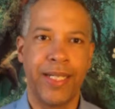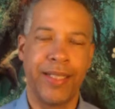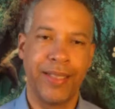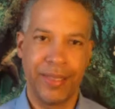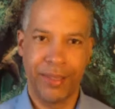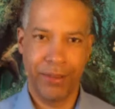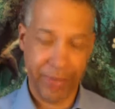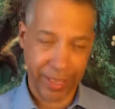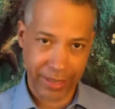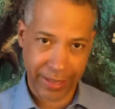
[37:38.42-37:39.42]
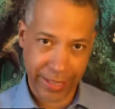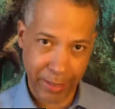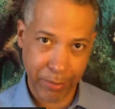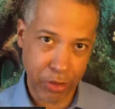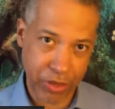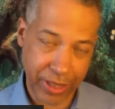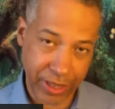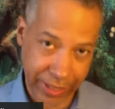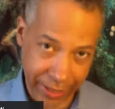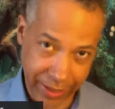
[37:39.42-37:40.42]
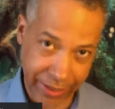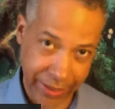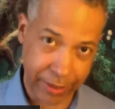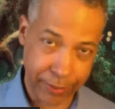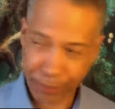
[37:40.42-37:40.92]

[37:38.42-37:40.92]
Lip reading: just so we can stay emotionally clear.